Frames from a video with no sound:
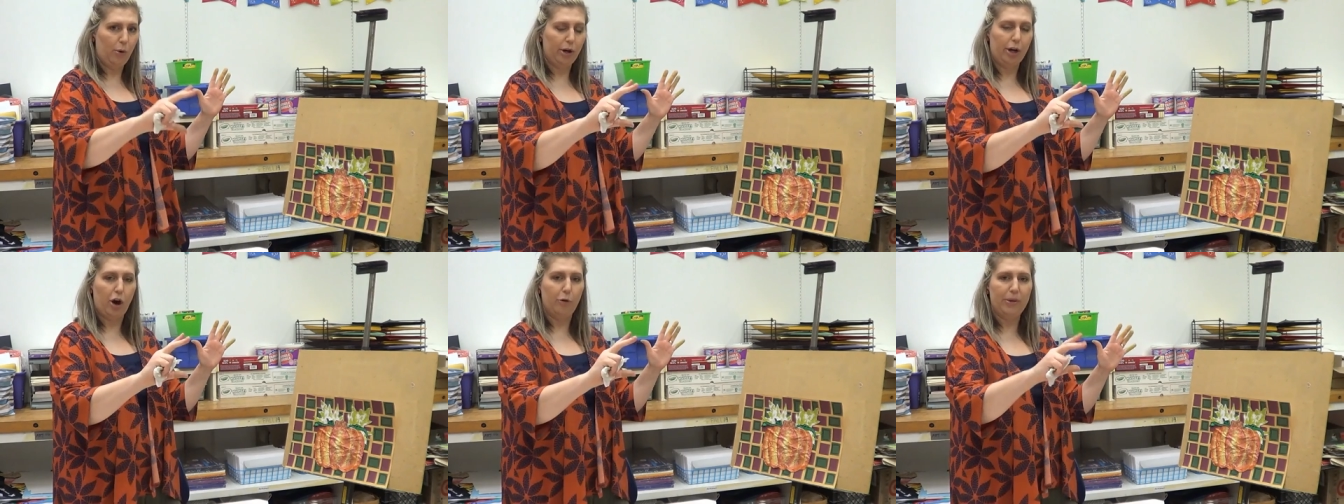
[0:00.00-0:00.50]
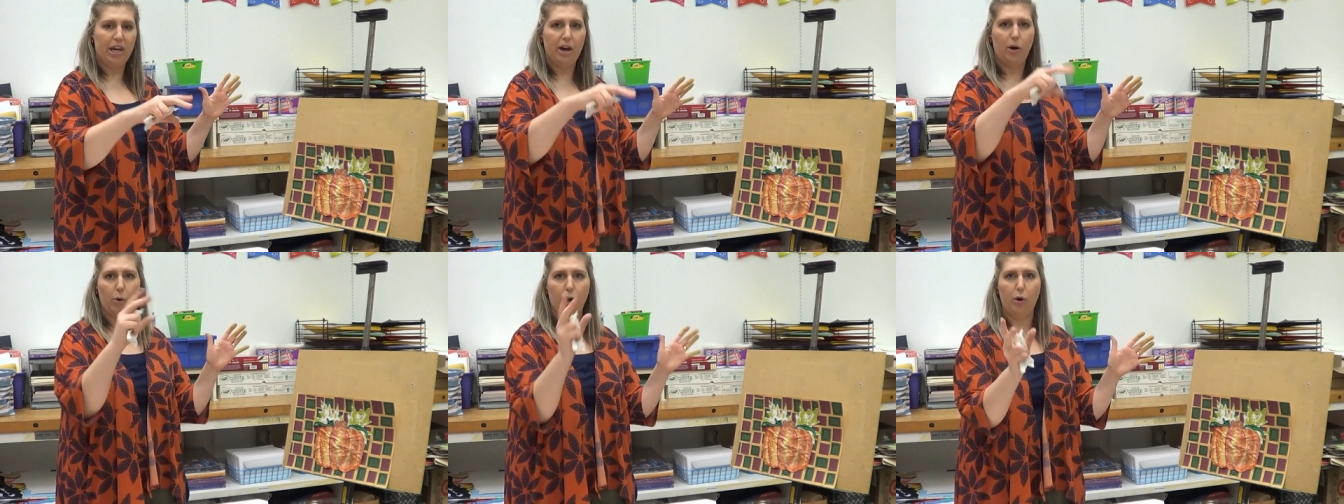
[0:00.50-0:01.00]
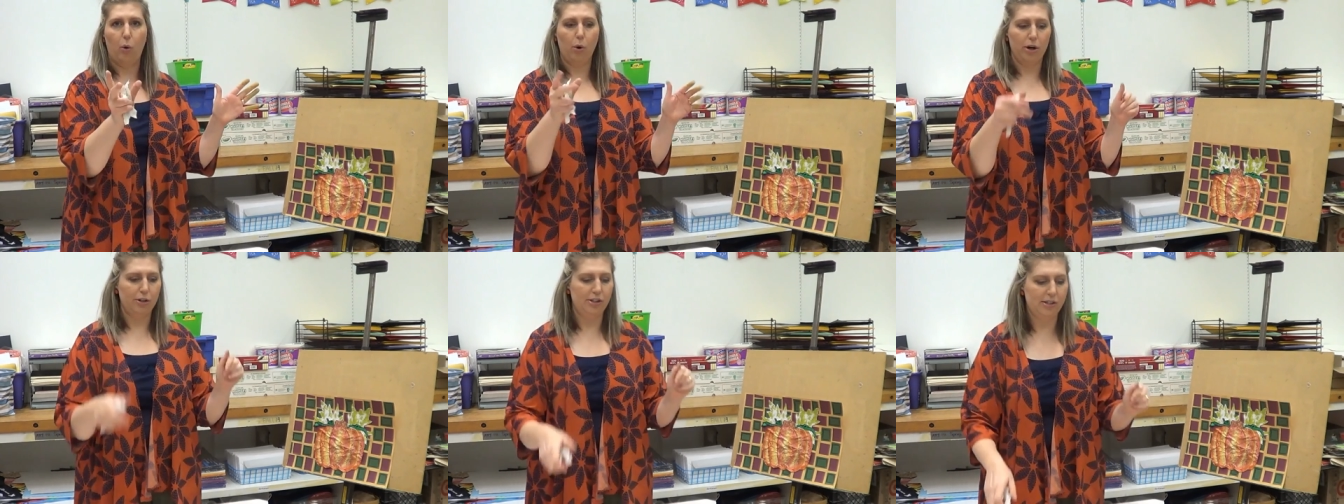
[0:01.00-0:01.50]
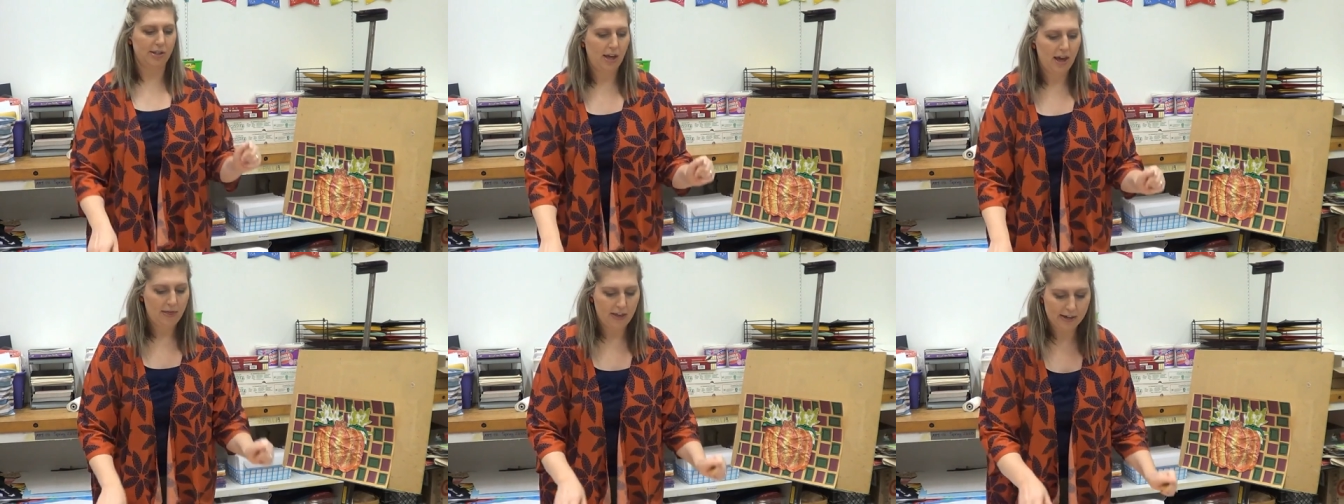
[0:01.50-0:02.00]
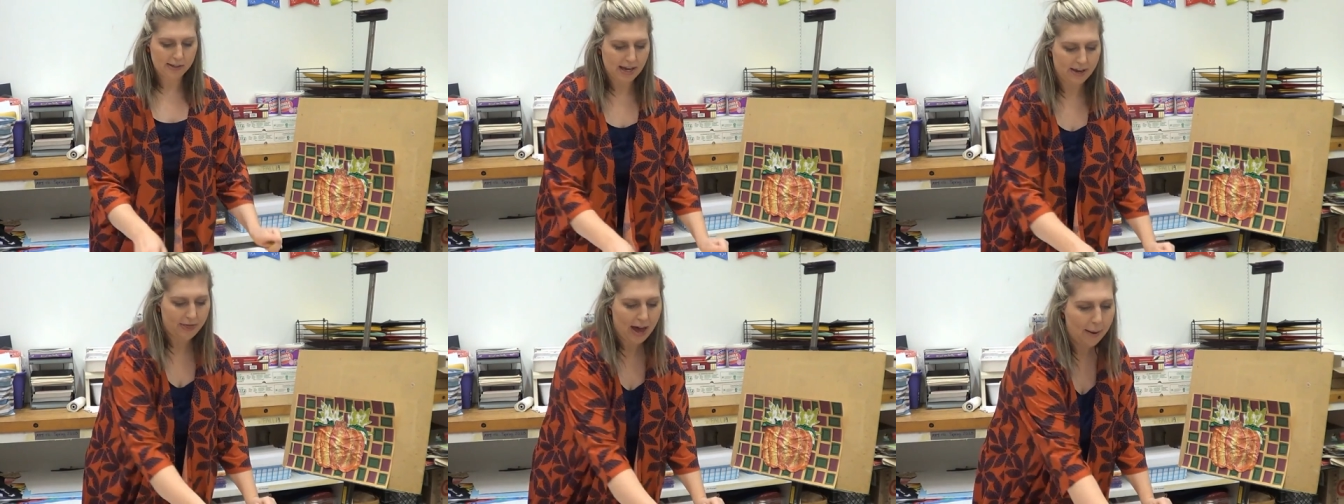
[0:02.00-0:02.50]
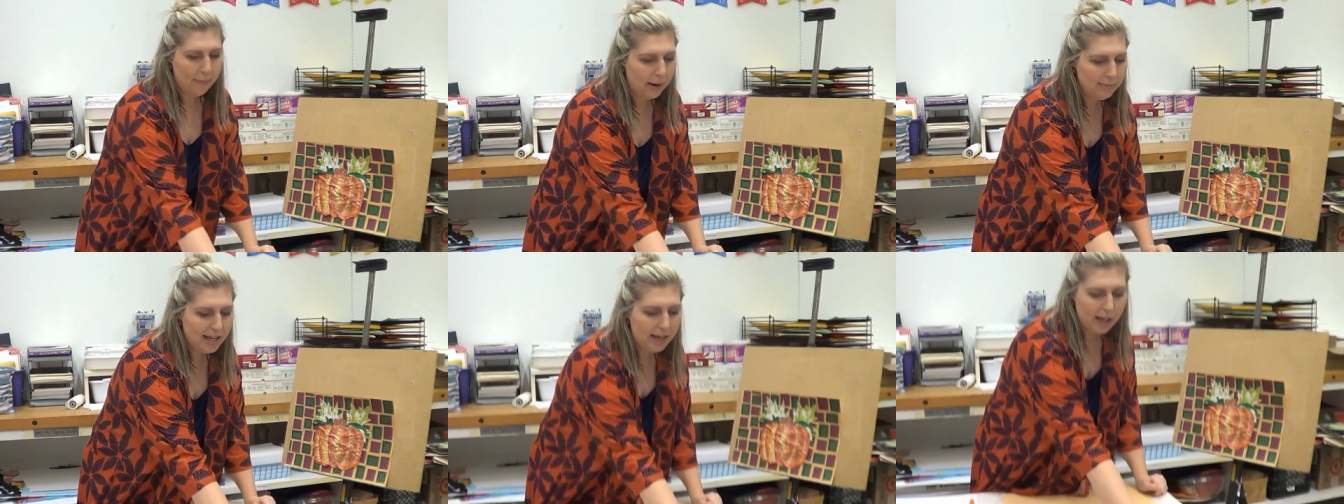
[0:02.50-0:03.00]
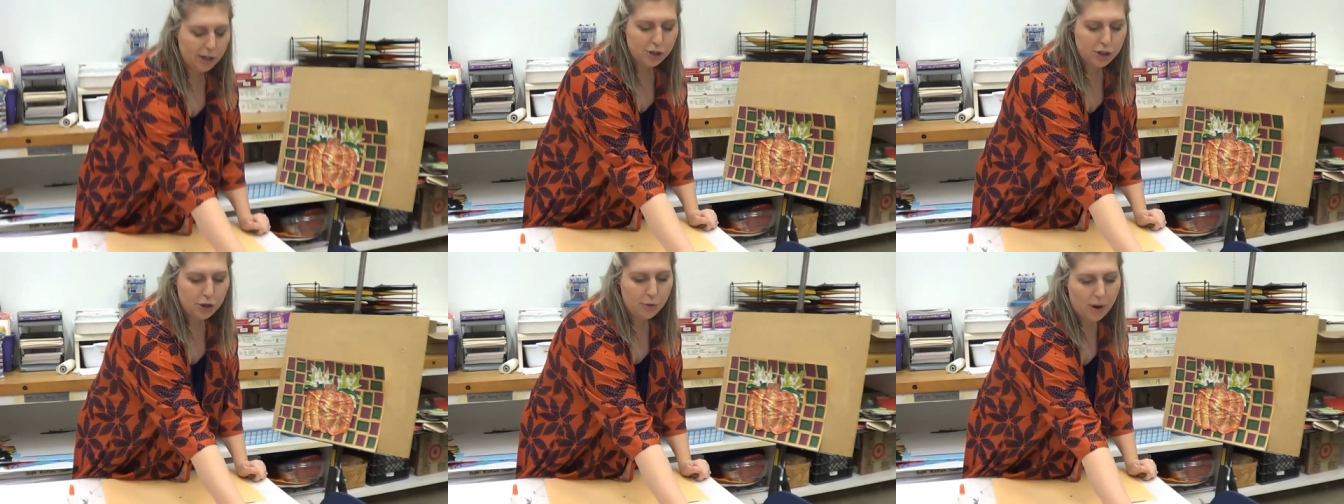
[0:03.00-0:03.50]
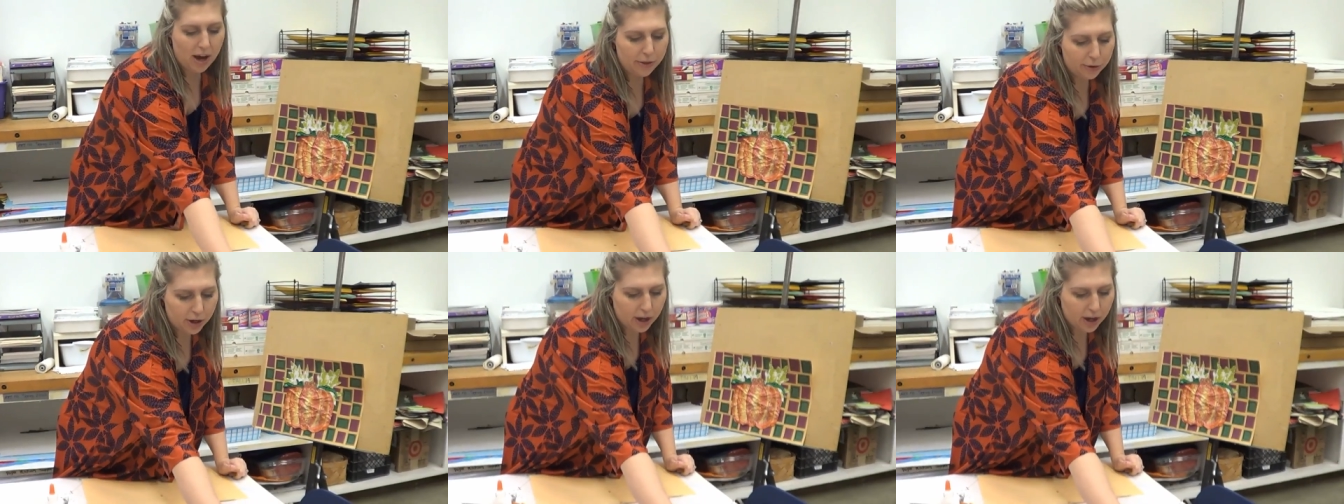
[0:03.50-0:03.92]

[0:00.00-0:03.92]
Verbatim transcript: cornucopia or gourds, things like that. But I'm taking two other